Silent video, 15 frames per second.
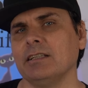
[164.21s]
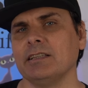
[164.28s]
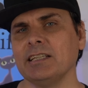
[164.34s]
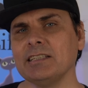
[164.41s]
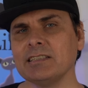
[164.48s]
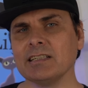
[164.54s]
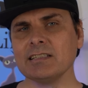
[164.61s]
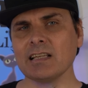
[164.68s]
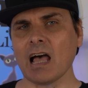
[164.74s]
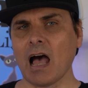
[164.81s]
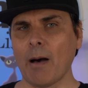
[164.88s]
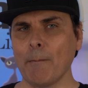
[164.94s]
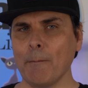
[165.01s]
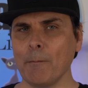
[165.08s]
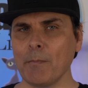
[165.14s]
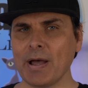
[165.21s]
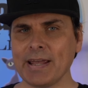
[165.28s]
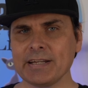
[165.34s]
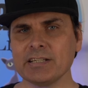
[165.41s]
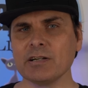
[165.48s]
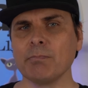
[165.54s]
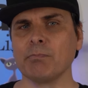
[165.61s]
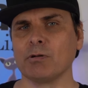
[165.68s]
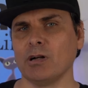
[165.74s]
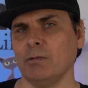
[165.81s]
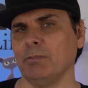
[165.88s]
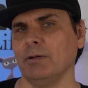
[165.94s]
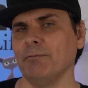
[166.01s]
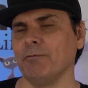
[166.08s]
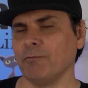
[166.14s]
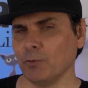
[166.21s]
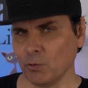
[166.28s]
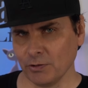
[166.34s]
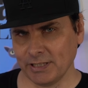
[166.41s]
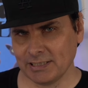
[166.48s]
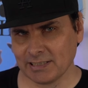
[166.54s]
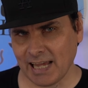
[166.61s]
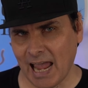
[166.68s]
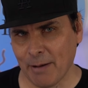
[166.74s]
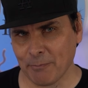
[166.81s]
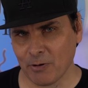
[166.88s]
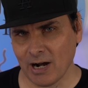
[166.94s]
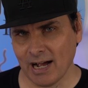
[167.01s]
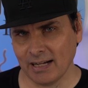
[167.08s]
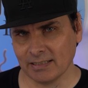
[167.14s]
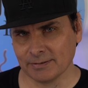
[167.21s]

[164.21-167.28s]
this is a major problem for this camera.